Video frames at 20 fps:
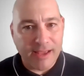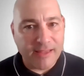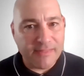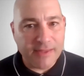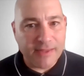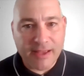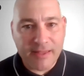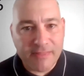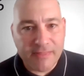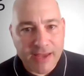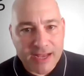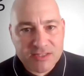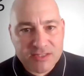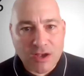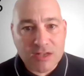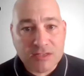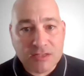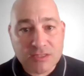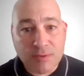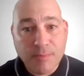And that's
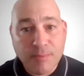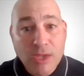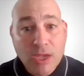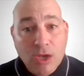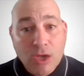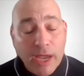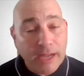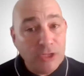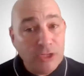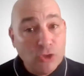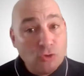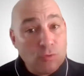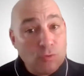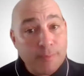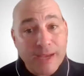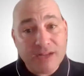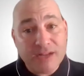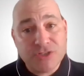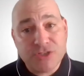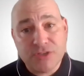awesome. And you
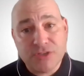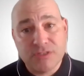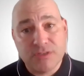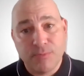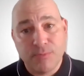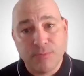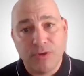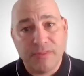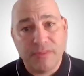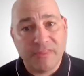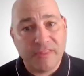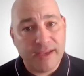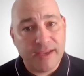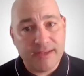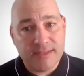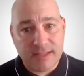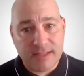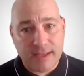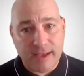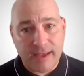mentioned some good
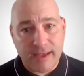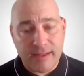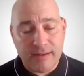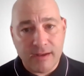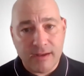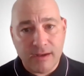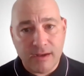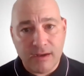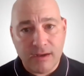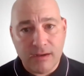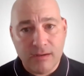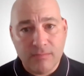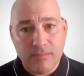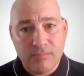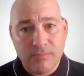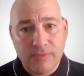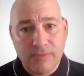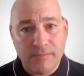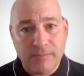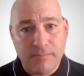things that
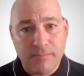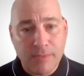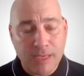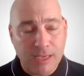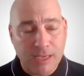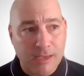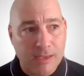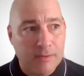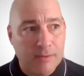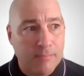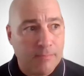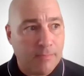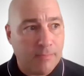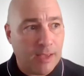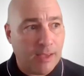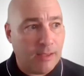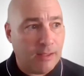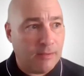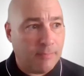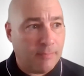that me
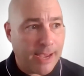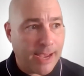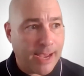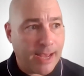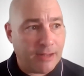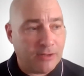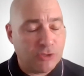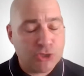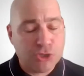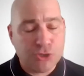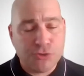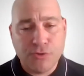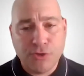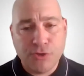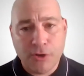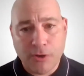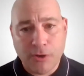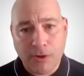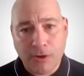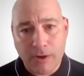and Matt
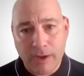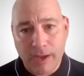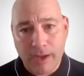Jr.